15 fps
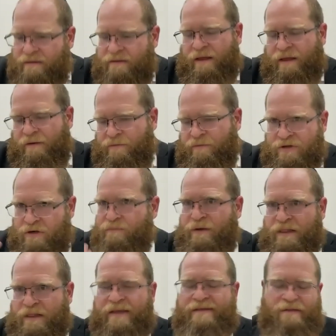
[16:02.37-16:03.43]
that we shouldn't be
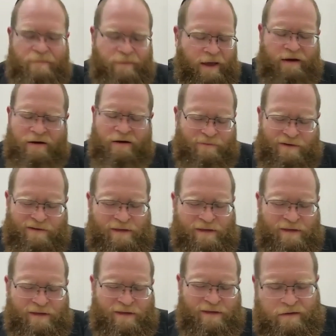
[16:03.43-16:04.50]
lazy about it, but
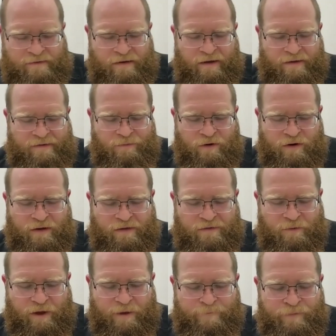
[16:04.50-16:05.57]
technically it's the next morning
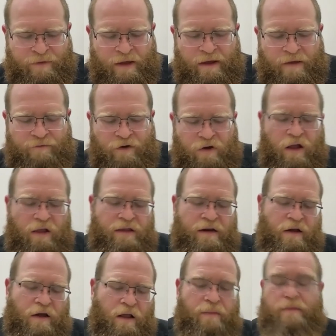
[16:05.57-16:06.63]
as well.
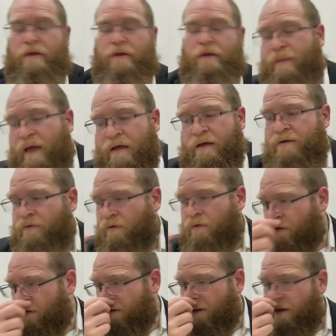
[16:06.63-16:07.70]

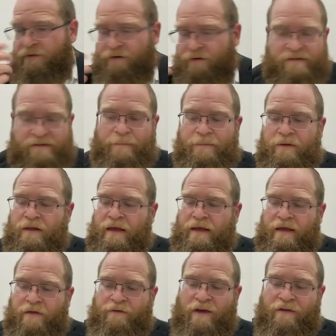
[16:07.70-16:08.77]
Or another example,
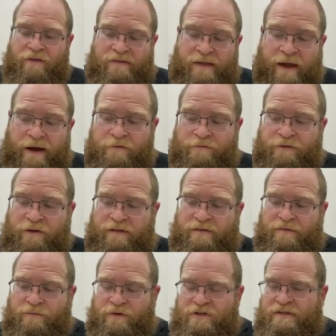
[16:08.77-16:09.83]
if you have a
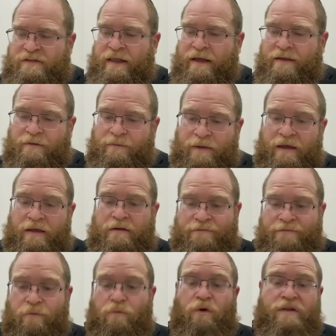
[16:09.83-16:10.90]
sacrifice which is allowed to be eaten
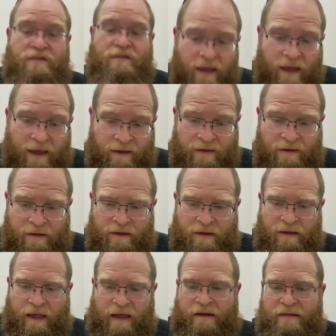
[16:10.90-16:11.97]
for one day,
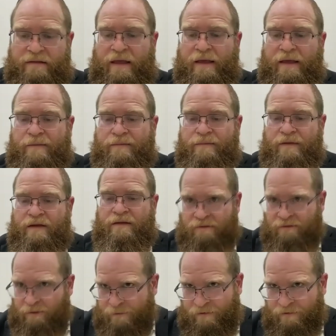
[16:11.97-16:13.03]
and a day means,
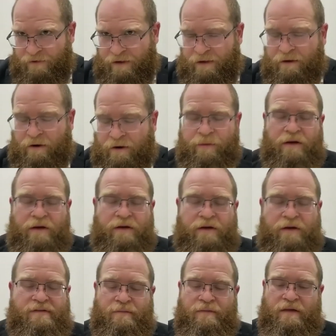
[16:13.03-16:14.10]
in terms of eating
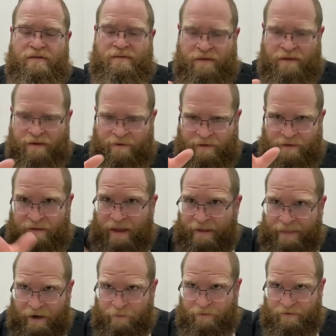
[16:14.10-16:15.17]
karbanos, it means the day
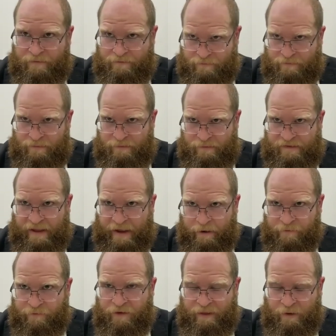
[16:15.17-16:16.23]
that it was
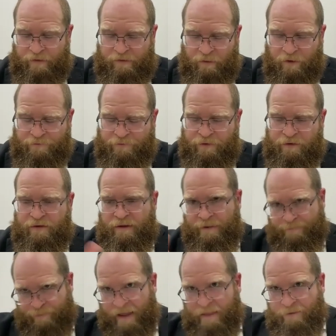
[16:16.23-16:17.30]
sacrificed, that it was offered,
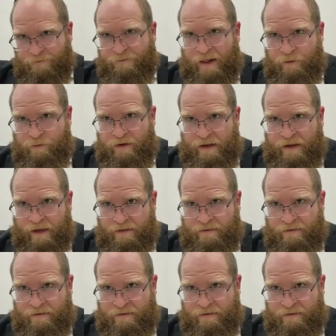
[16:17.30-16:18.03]
and the following night.